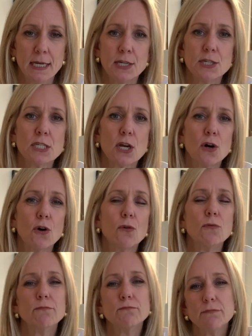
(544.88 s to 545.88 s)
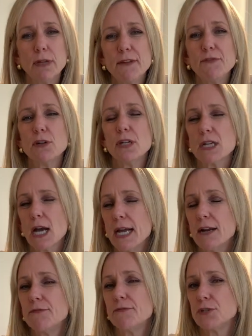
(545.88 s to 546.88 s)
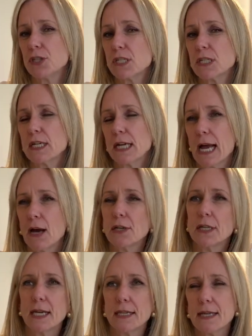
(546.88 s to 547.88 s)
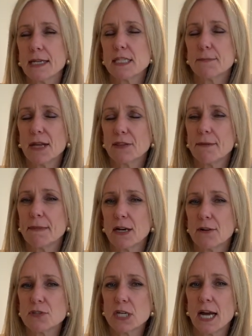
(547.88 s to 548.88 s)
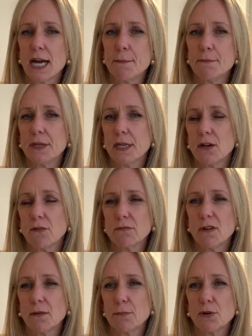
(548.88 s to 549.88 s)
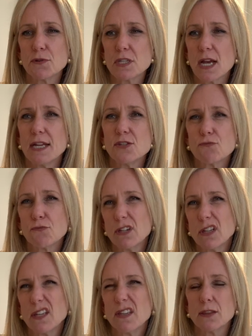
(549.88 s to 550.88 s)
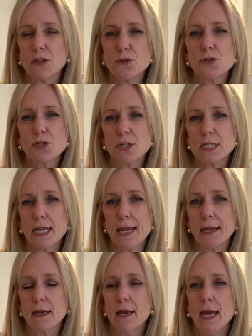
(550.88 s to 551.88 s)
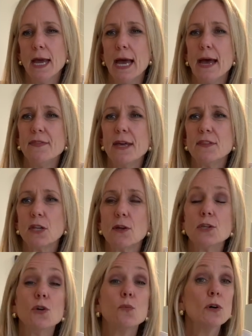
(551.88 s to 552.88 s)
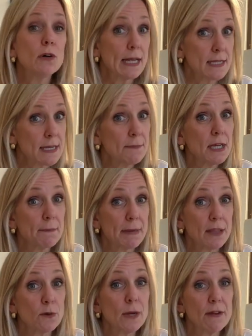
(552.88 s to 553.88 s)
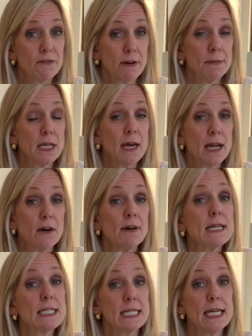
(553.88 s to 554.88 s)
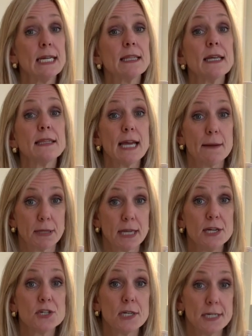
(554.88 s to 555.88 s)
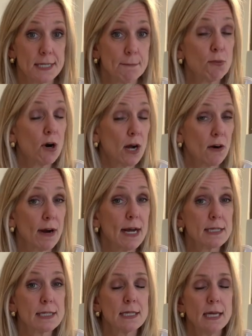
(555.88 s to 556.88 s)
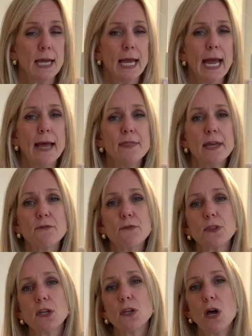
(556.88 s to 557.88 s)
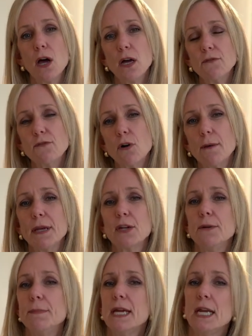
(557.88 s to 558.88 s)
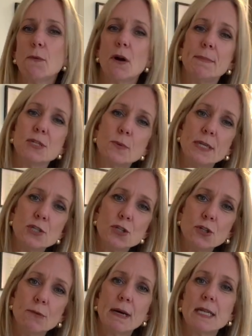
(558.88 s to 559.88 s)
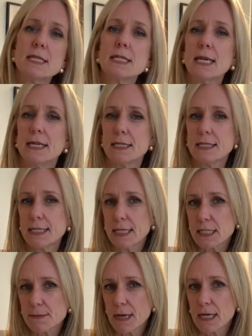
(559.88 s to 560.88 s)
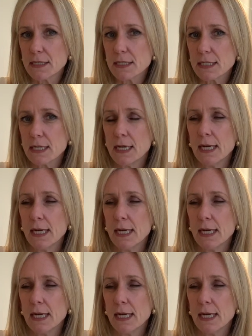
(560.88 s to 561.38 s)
So if you can kind of just calculate, that's about the amount of time, on both sides, really, that those should take. And then you will get something, by the way, from the IRS stating that the application is in progress. And then for the long form, it could be anywhere between 2 months and 6 months.